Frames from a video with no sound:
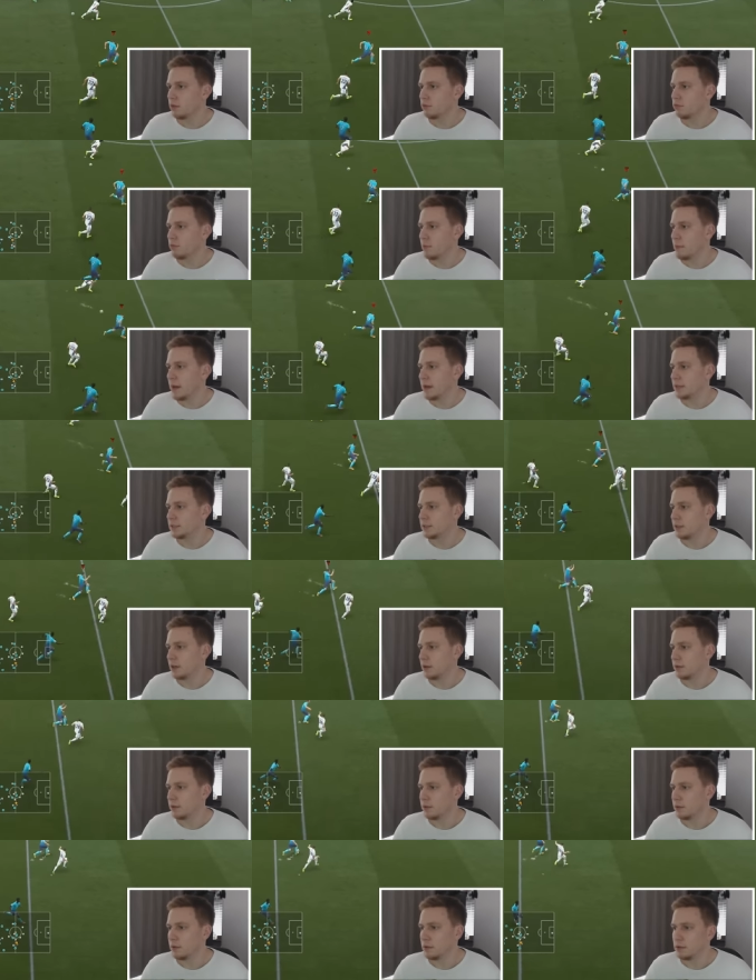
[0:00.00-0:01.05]
Roberto.
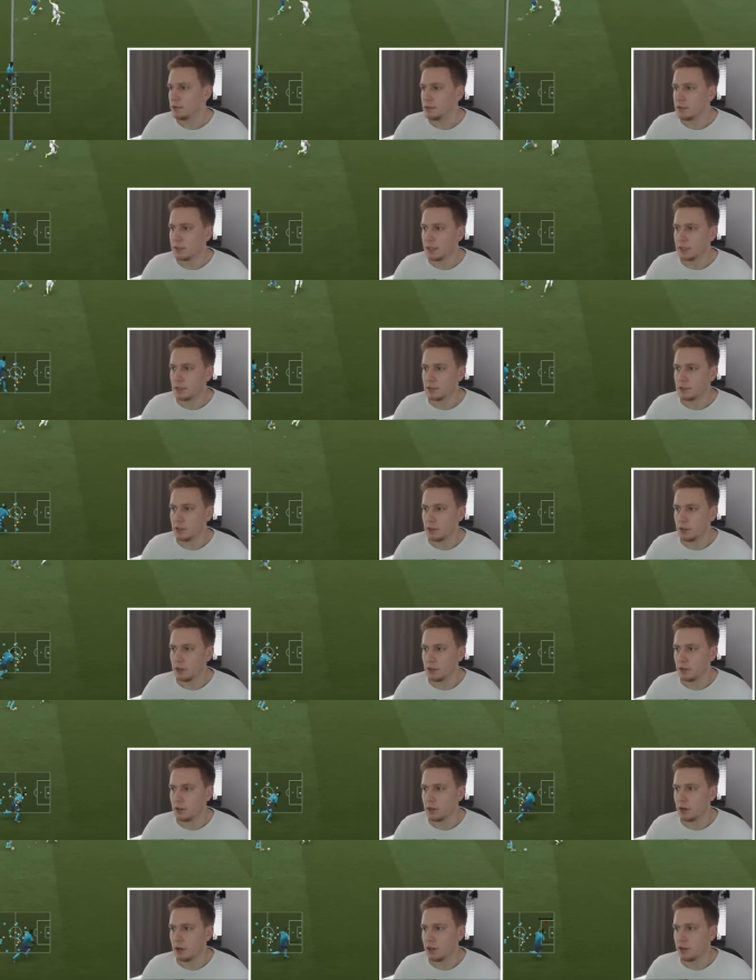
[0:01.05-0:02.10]
Sigurdsson.
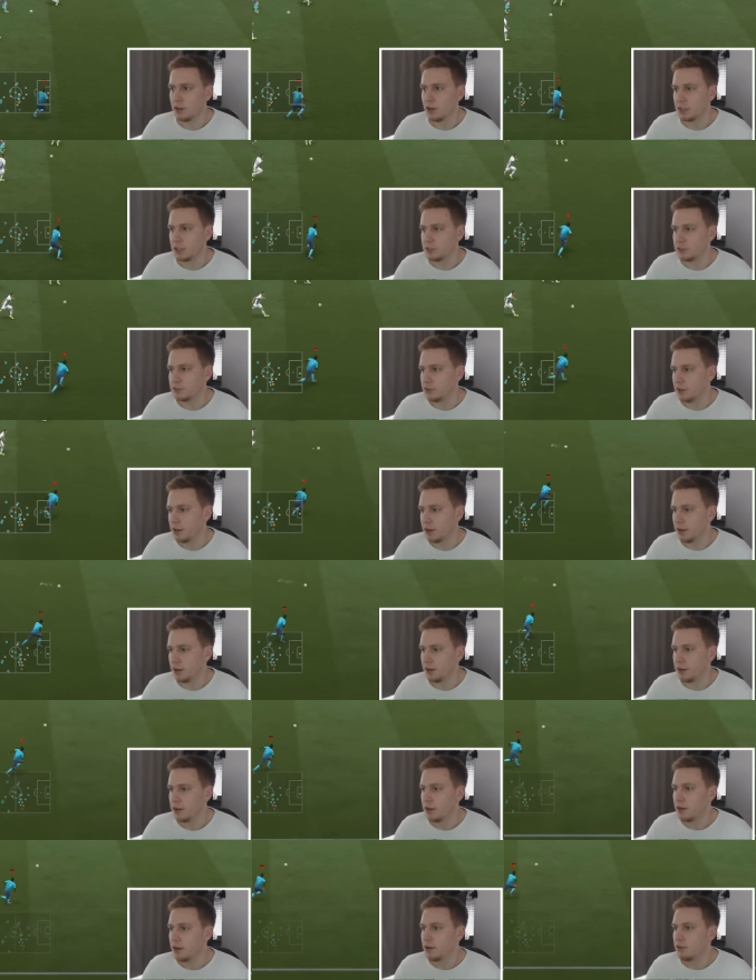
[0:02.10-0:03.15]
Oh, nice turn.
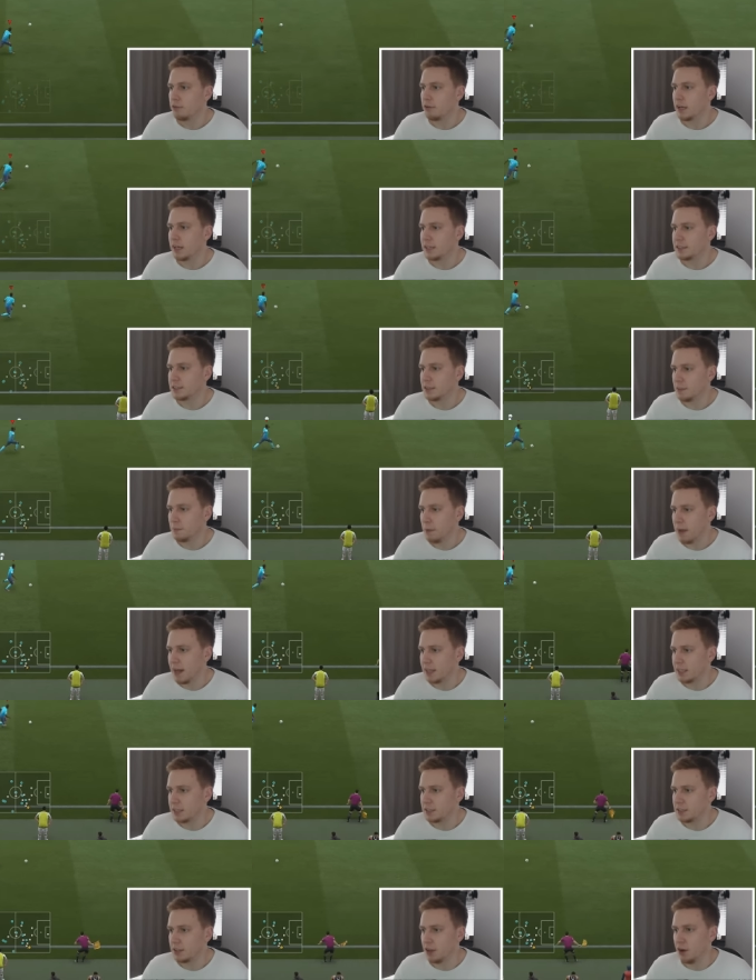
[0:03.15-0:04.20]
Release the
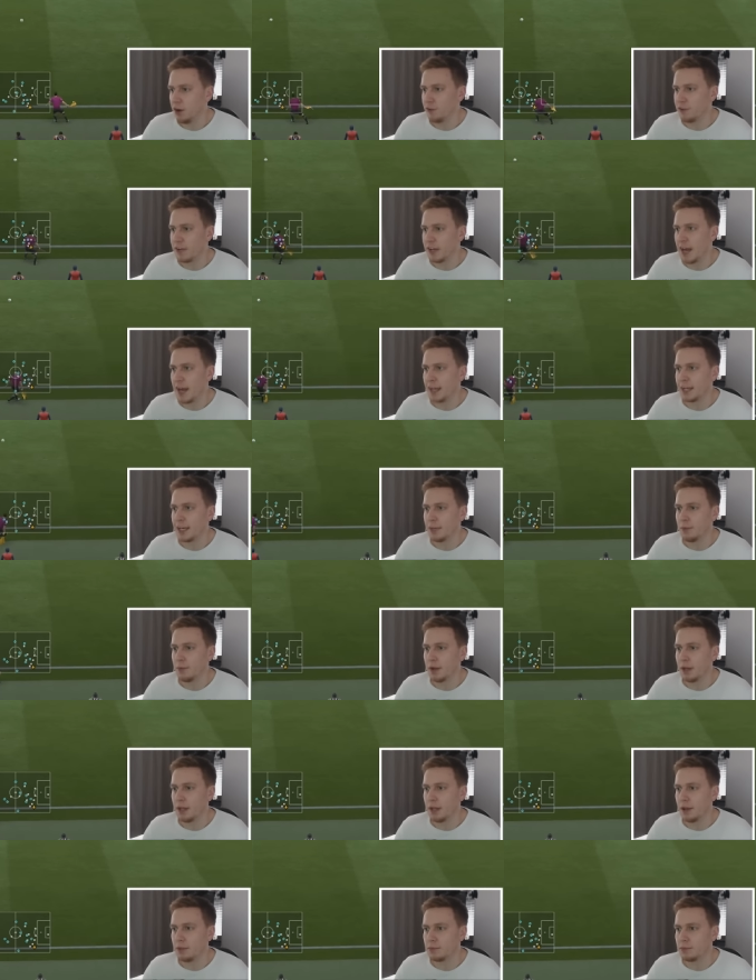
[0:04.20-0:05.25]
pace of Iñaki
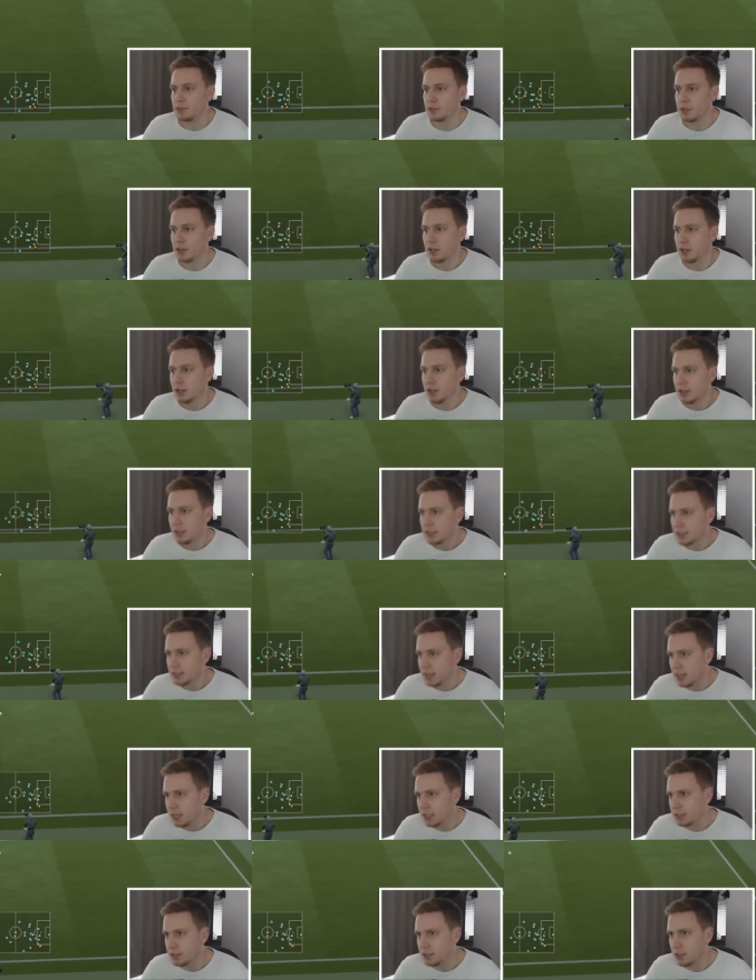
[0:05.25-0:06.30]
Williams. He's
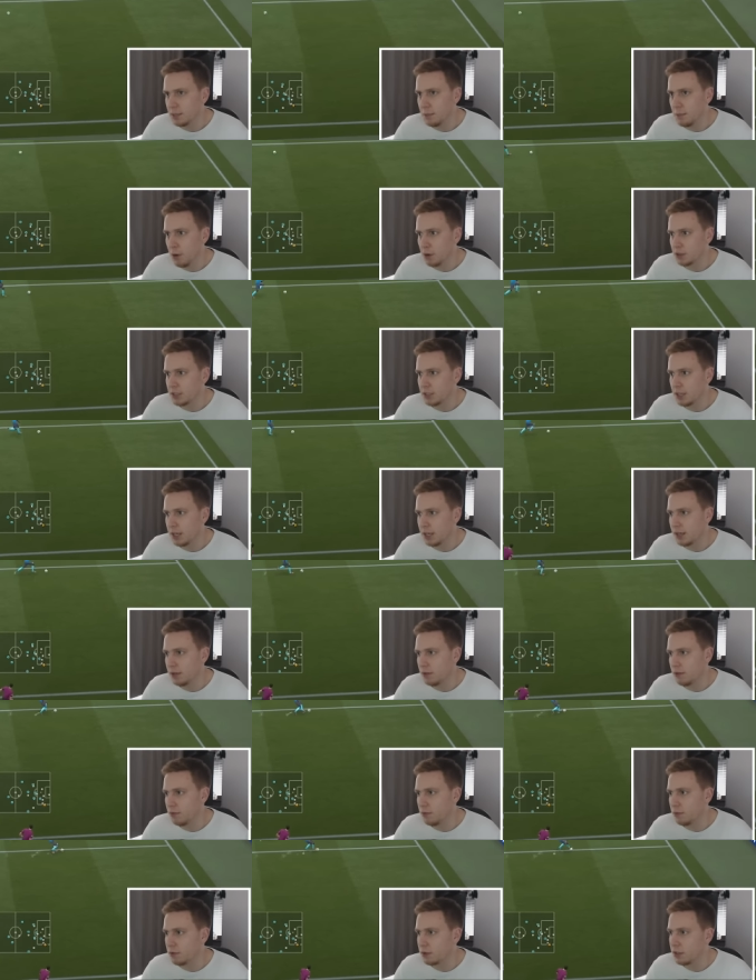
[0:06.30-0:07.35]
getting into the box here.
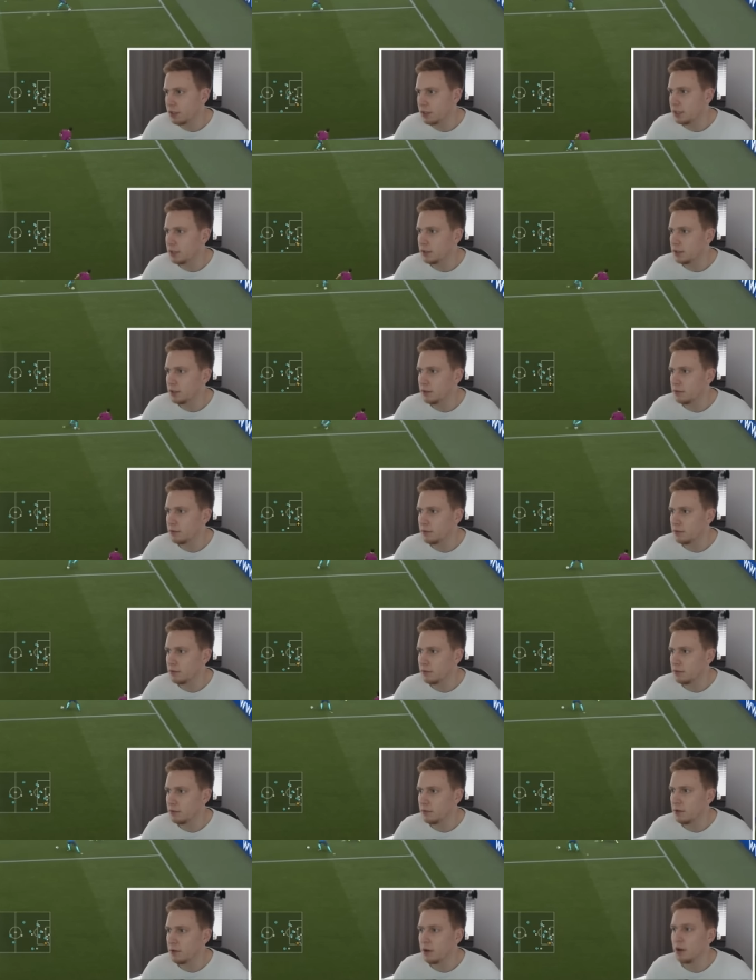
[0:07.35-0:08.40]
What can he do?
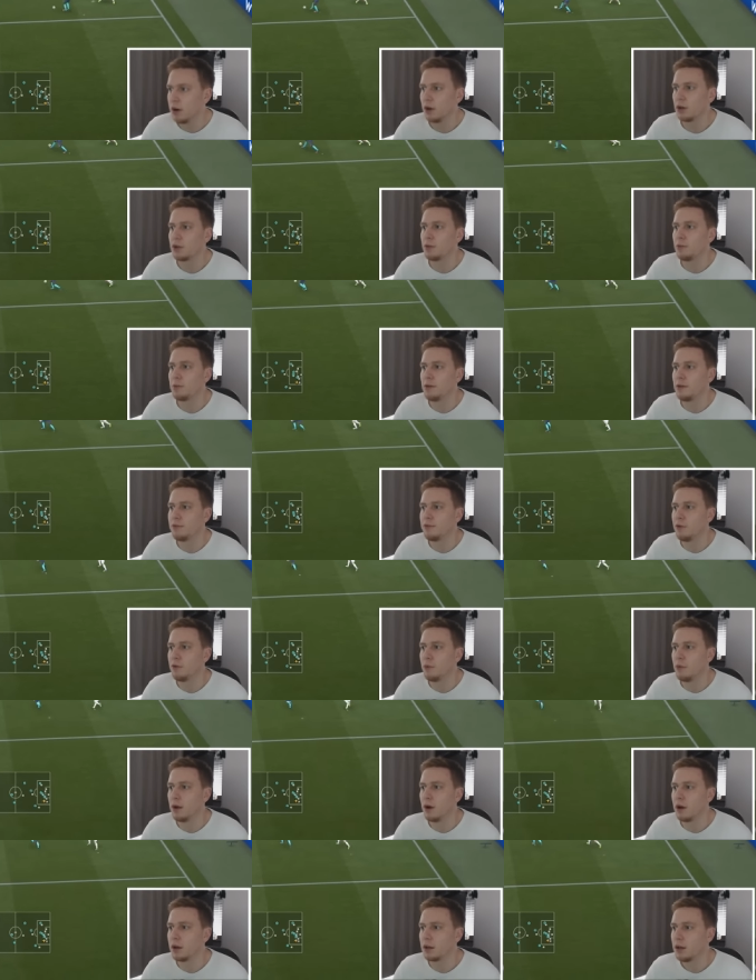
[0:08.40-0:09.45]
Oh, good bit of
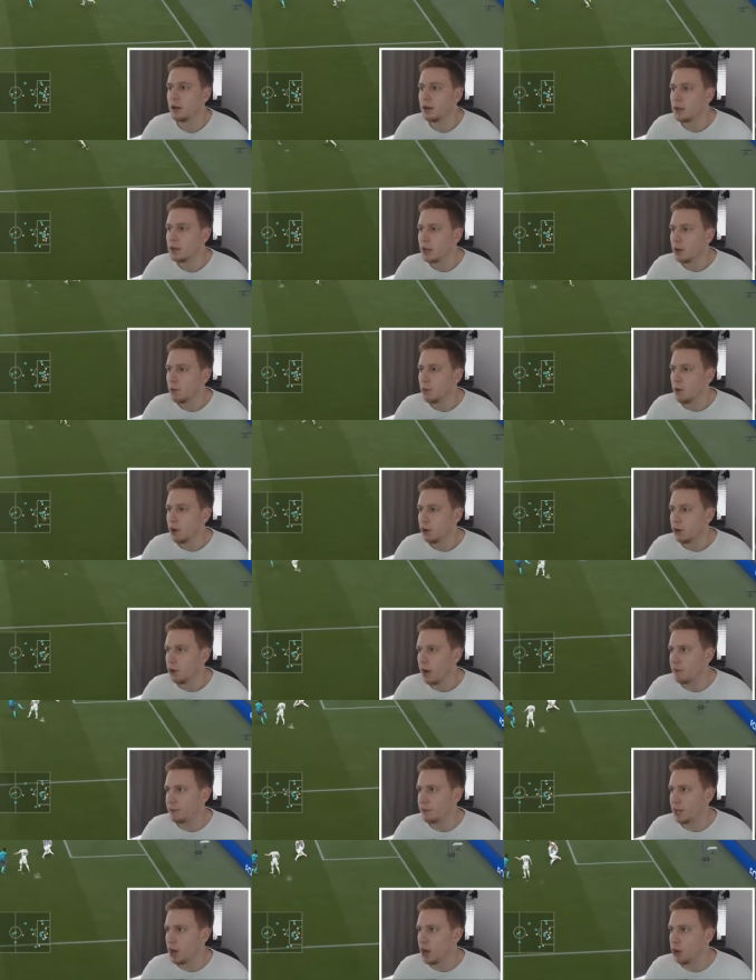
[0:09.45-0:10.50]
footwork. Why not
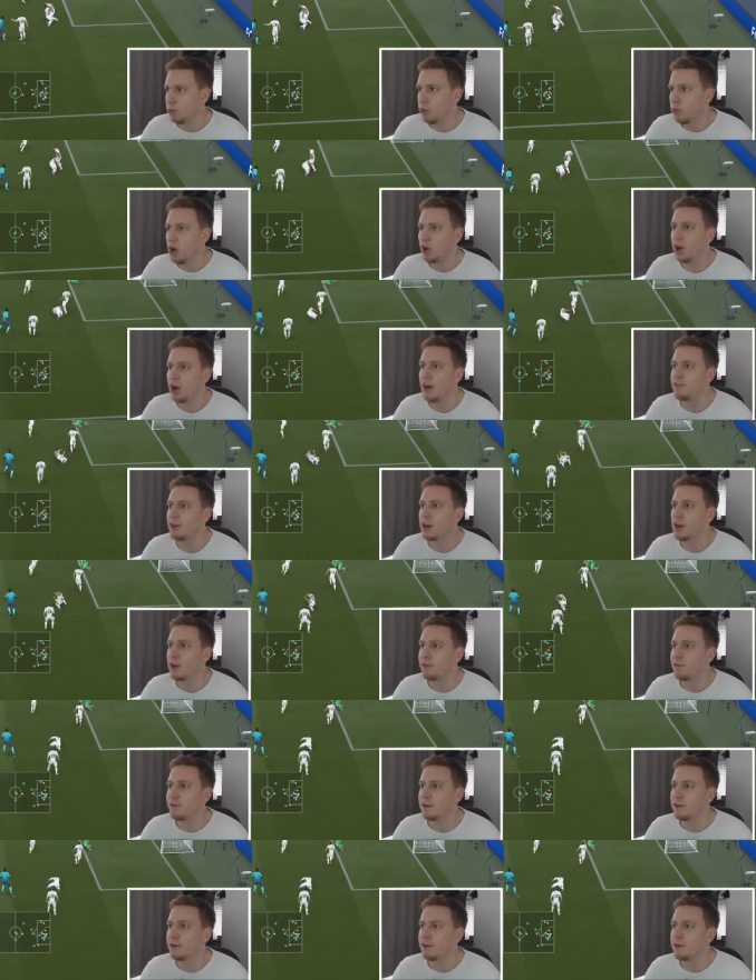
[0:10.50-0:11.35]
have a go? Why not have a go?